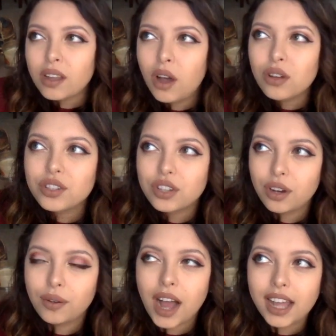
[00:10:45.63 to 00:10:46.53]

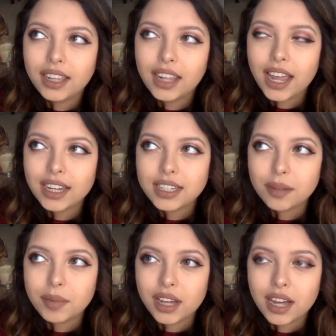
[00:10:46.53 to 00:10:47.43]
Also, I liked
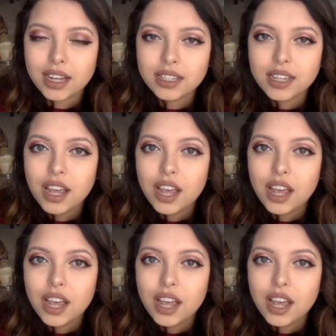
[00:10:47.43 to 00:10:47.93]
it because